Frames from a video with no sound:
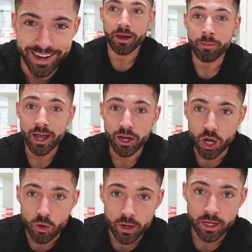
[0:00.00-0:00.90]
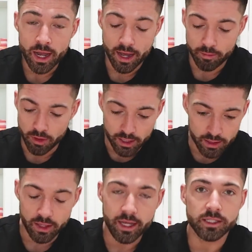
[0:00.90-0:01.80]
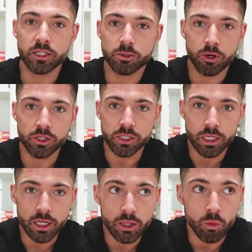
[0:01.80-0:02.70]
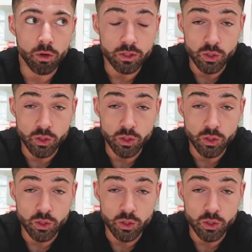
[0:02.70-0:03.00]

If I'm not going, I'm like the laziest person in the world,